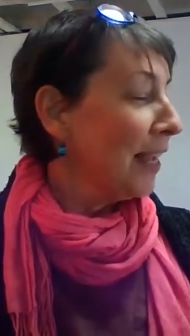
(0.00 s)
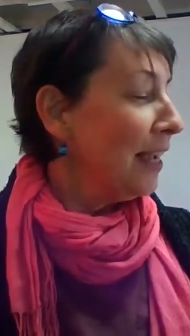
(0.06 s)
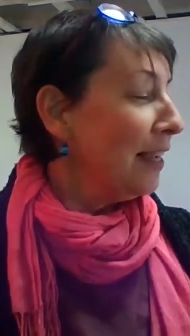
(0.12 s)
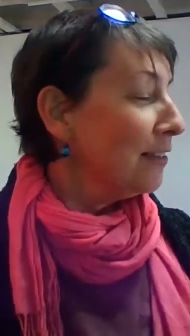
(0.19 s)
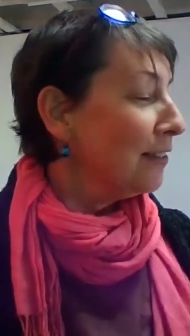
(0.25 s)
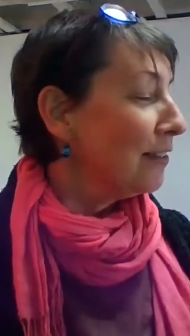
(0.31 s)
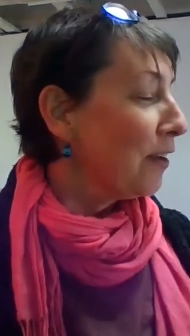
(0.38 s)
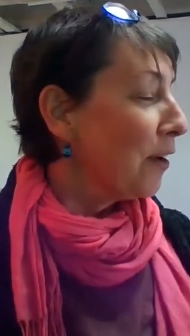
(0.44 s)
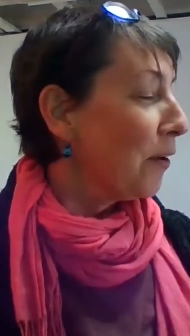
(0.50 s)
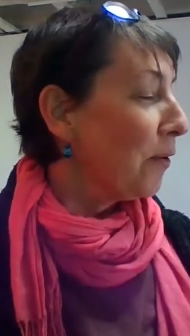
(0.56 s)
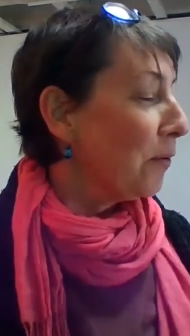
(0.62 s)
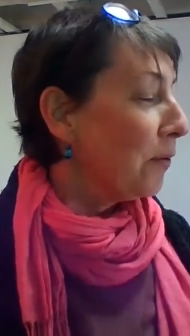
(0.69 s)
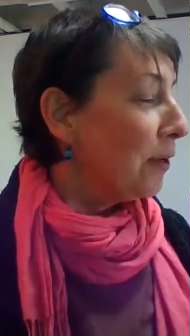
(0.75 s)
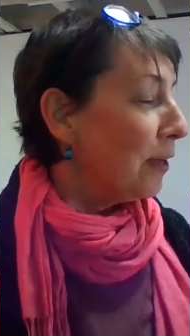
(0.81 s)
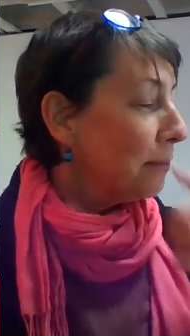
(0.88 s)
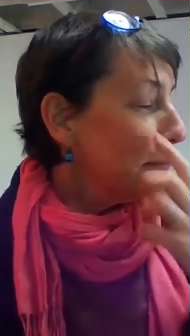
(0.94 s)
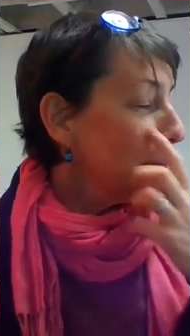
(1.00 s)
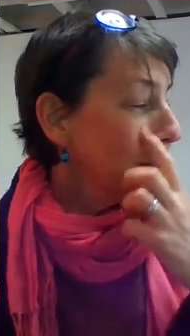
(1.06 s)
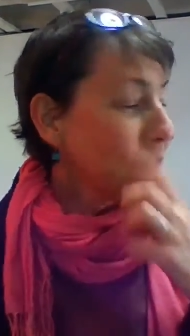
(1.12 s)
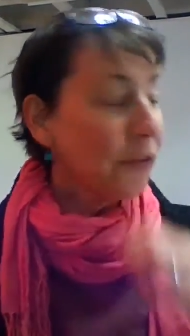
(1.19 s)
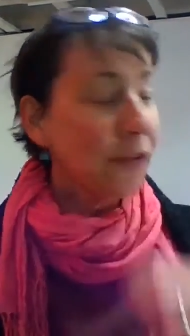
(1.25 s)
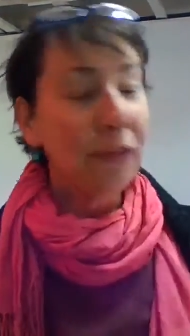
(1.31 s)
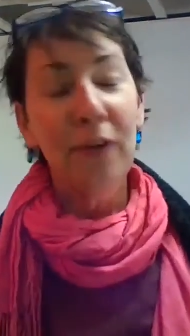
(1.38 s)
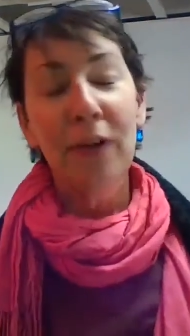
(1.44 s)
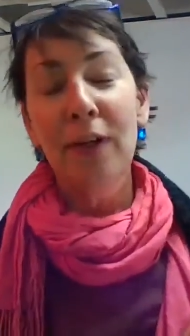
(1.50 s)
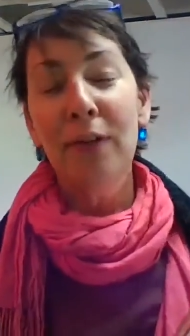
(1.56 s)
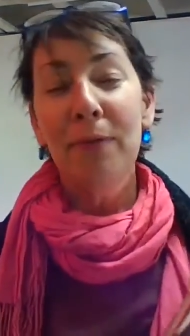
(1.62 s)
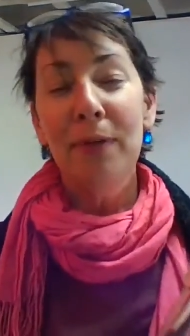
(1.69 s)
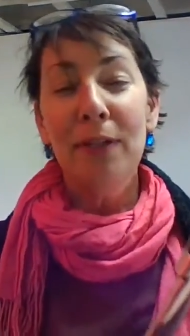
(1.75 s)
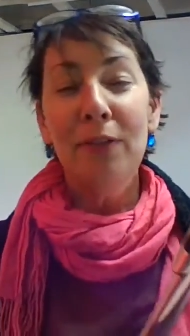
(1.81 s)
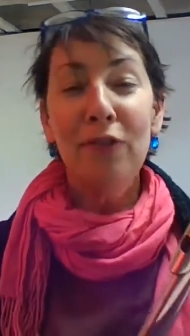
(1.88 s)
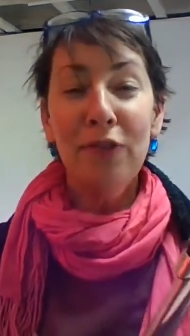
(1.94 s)
So measure
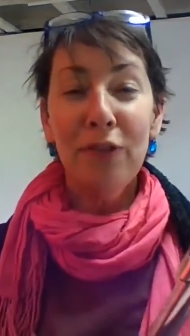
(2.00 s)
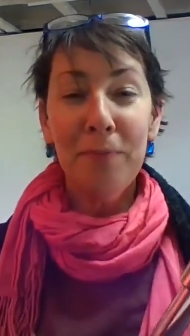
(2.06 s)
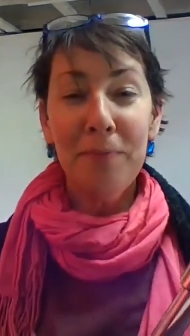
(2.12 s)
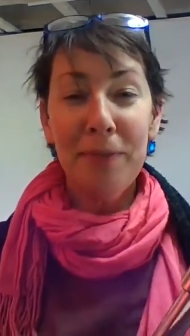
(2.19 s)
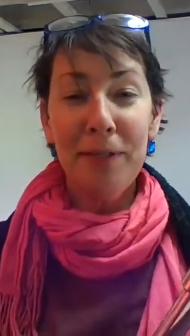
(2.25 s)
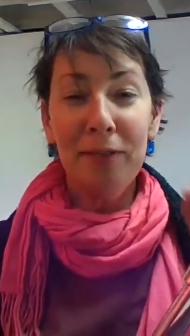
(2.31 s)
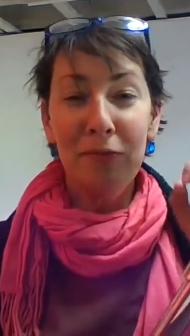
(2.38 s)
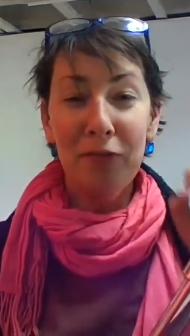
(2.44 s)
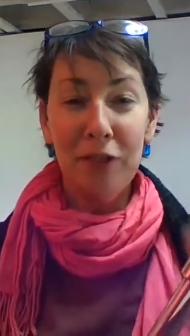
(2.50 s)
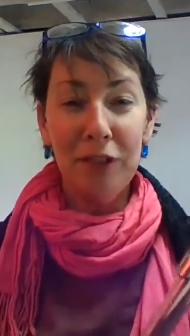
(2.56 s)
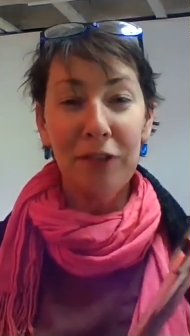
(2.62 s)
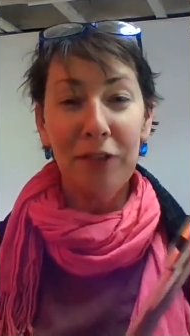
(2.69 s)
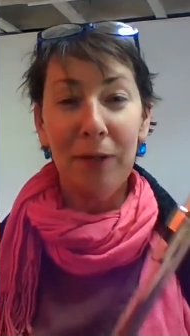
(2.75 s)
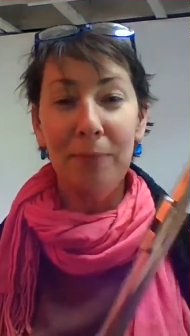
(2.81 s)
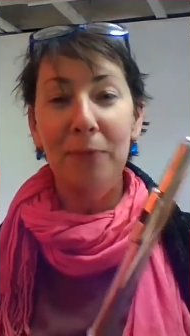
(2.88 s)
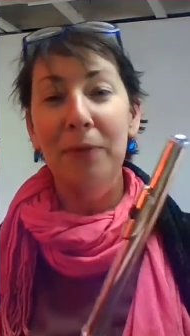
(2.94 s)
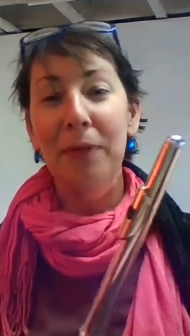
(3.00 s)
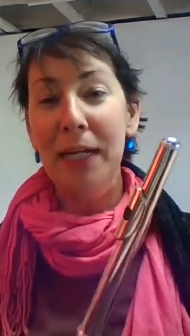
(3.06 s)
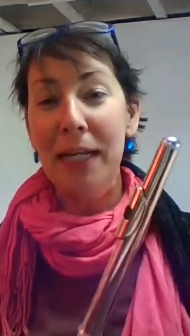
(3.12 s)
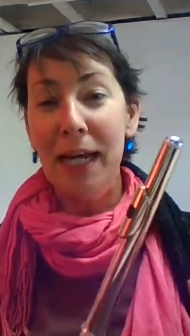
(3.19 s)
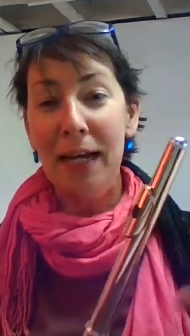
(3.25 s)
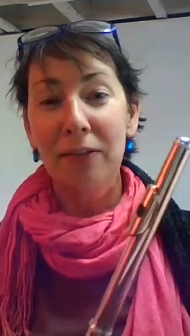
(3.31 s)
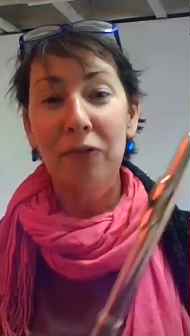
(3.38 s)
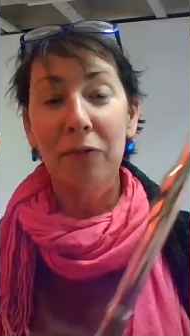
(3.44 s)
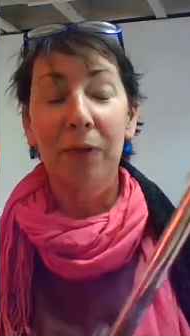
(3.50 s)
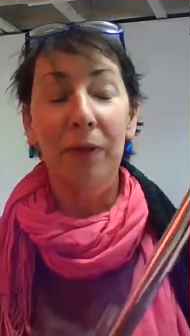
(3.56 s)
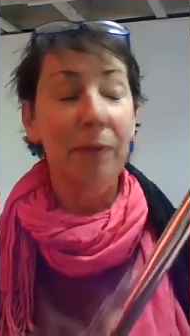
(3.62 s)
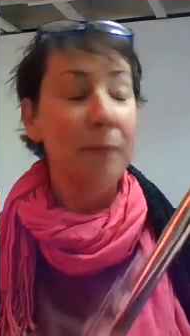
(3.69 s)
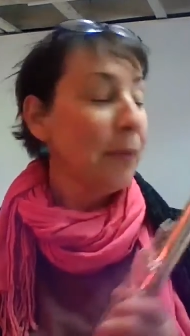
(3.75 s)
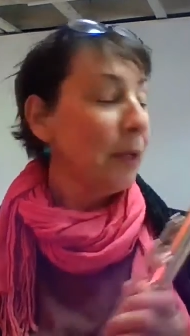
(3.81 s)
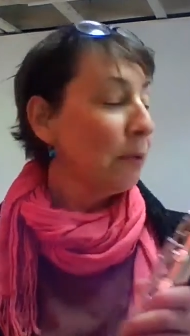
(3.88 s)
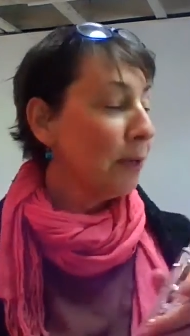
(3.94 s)
33 should be a G sharp to an A natural.
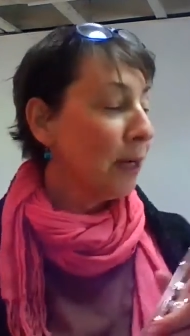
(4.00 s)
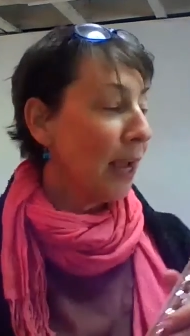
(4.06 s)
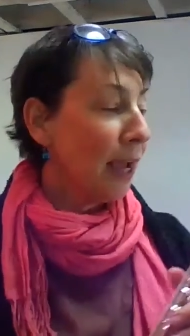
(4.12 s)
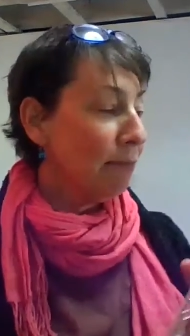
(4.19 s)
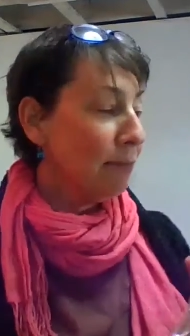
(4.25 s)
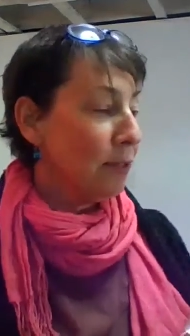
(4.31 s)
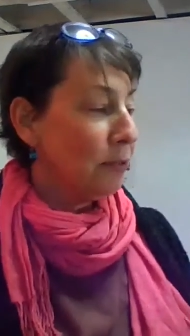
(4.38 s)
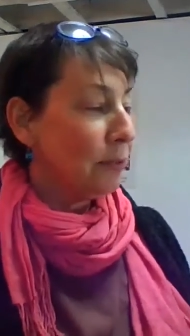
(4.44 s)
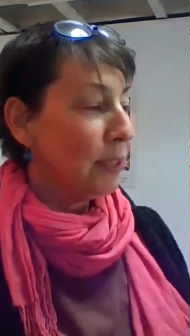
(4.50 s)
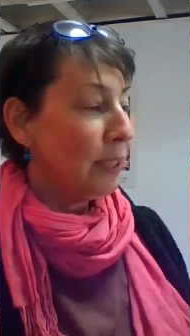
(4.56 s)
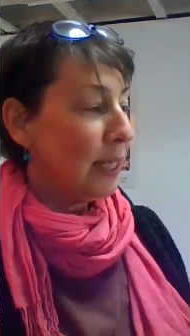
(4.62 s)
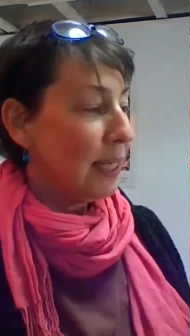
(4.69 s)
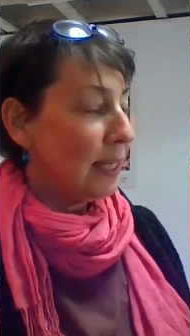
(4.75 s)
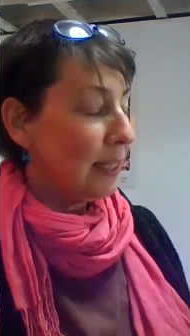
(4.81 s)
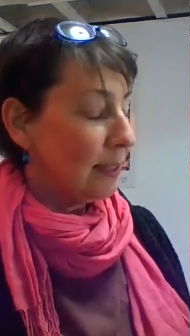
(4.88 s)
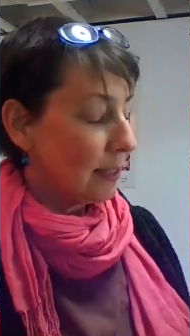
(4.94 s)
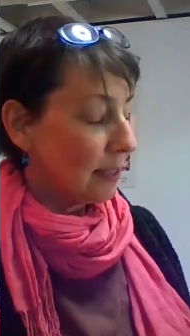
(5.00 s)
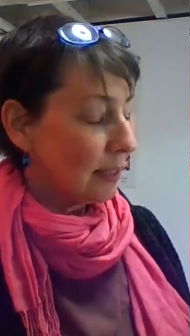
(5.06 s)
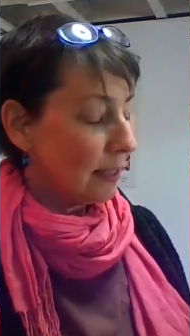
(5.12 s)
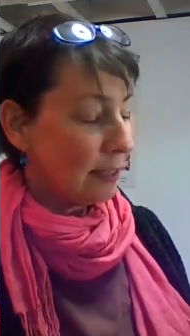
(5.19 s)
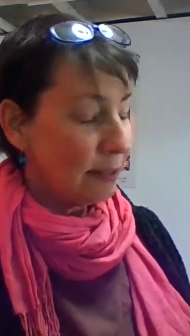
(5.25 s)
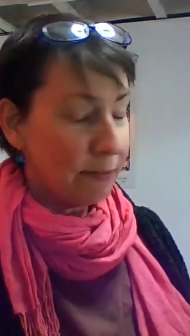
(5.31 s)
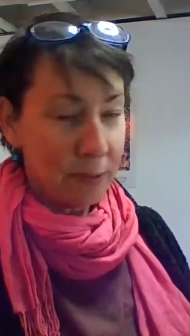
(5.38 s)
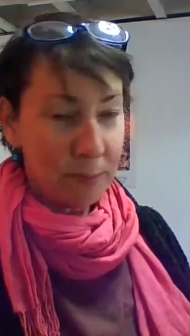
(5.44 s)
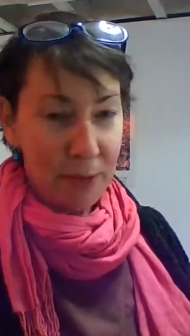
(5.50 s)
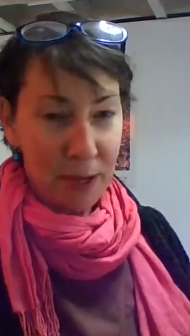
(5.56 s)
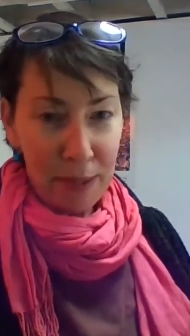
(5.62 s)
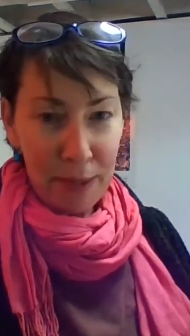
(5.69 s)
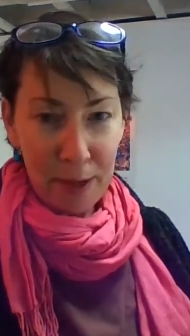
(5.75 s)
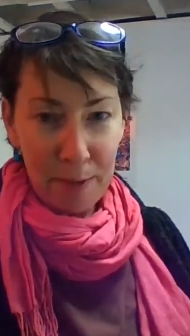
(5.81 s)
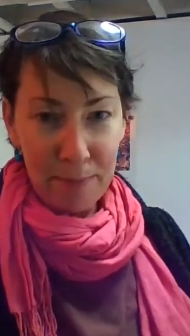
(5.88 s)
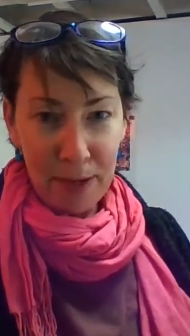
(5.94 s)
What I've been doing is leaving my
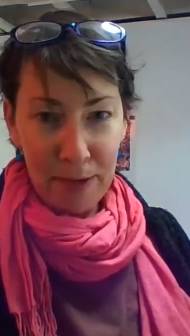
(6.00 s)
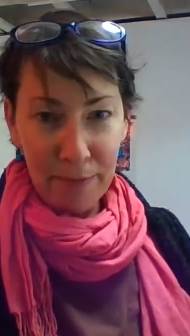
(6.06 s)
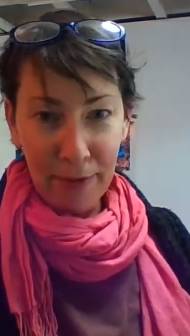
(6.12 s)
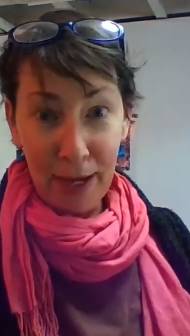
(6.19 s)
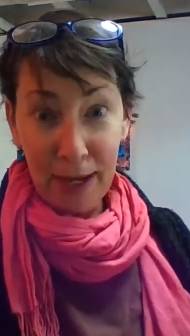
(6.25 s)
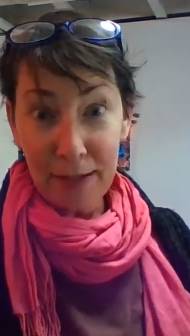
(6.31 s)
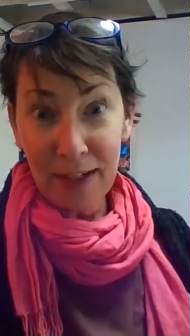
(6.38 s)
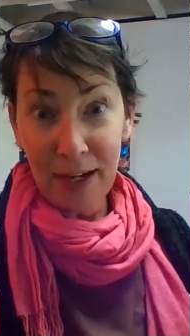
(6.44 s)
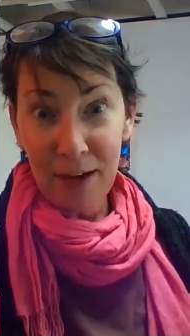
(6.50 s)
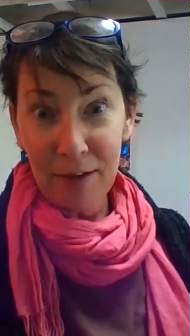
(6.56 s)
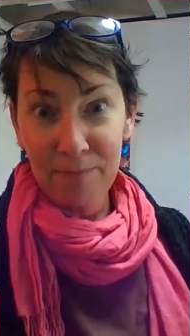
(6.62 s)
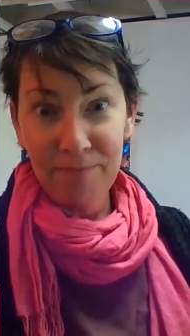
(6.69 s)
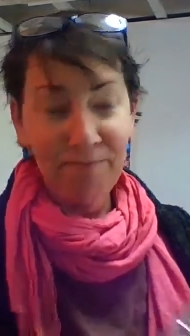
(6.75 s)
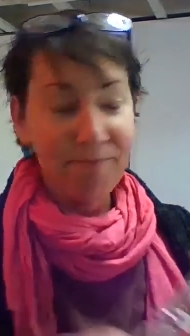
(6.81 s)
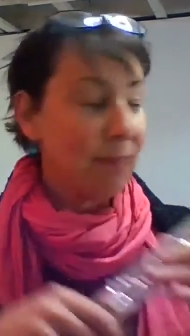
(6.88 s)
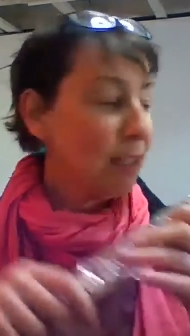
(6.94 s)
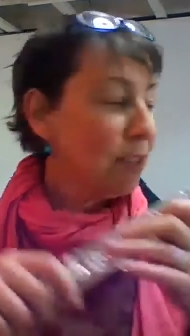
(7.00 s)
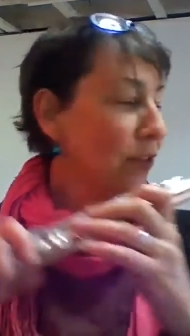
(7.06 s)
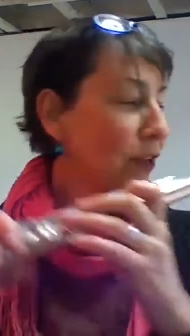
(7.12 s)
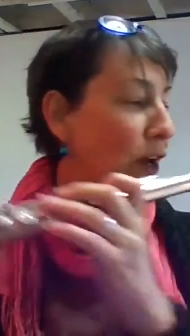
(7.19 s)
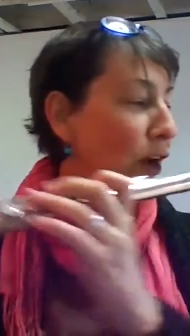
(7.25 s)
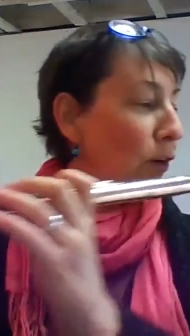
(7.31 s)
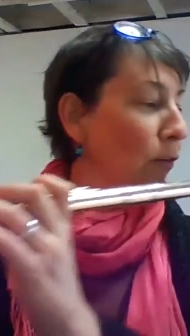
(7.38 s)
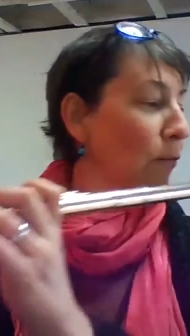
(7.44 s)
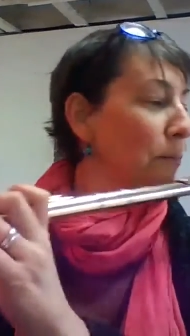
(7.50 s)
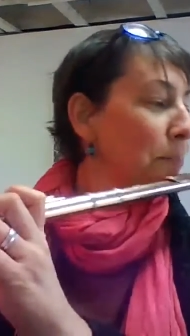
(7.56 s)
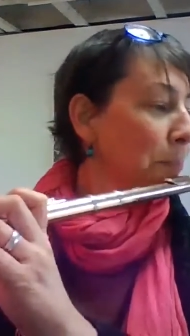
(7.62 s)
thumb B flat down. So